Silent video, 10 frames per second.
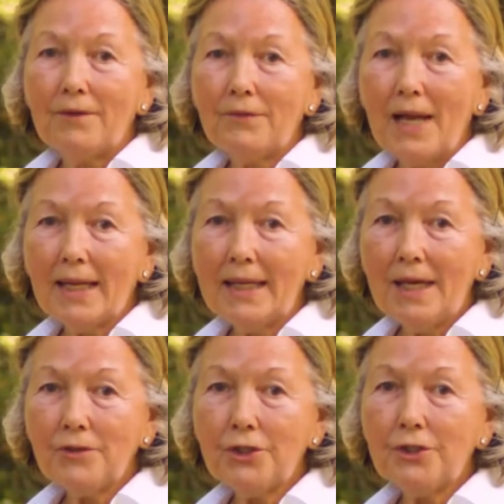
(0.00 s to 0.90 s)

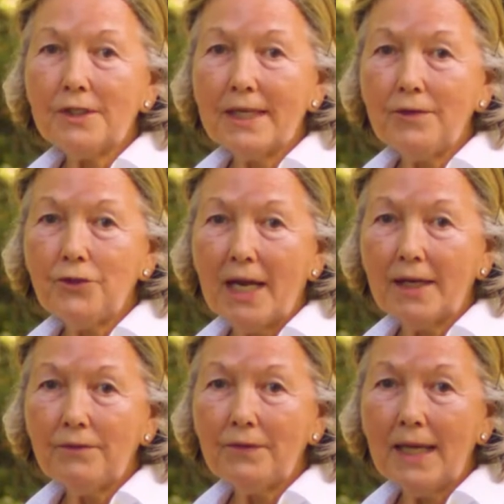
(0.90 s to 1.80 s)
Flycatchers and
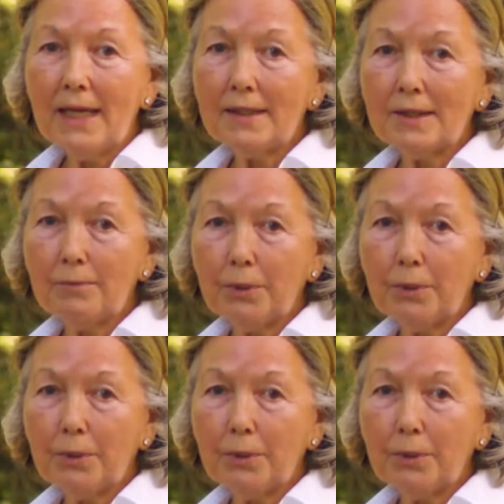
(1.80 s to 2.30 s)
dragonflies